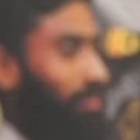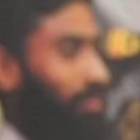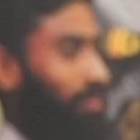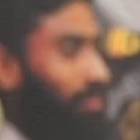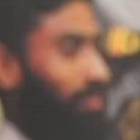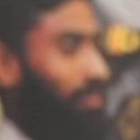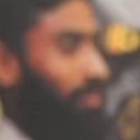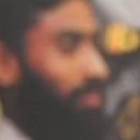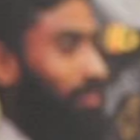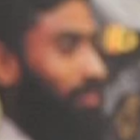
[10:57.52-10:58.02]

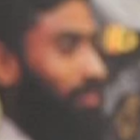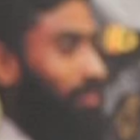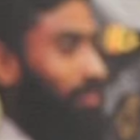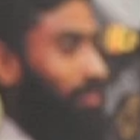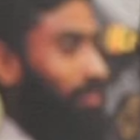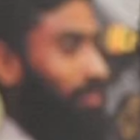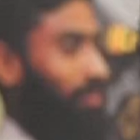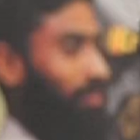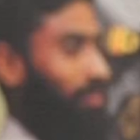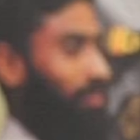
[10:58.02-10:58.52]

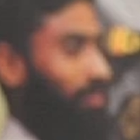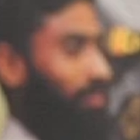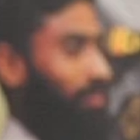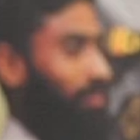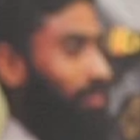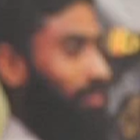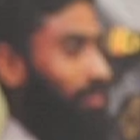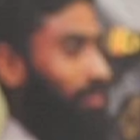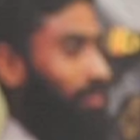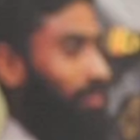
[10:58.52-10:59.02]

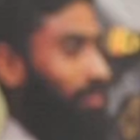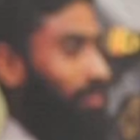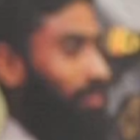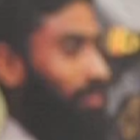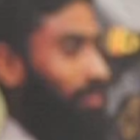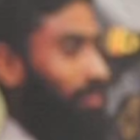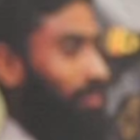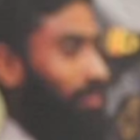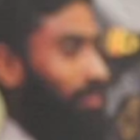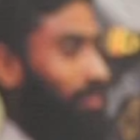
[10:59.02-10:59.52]

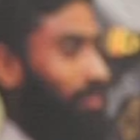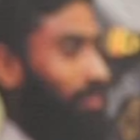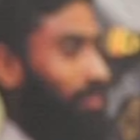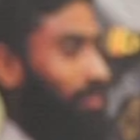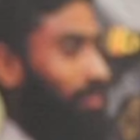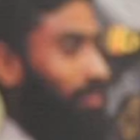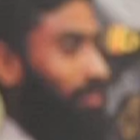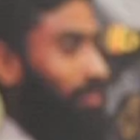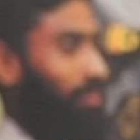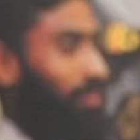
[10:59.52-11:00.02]

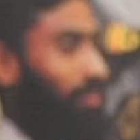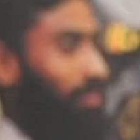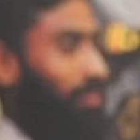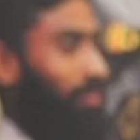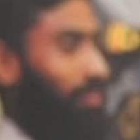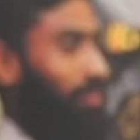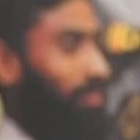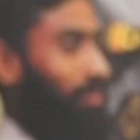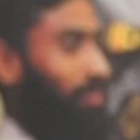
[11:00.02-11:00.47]
The person shown says nothing.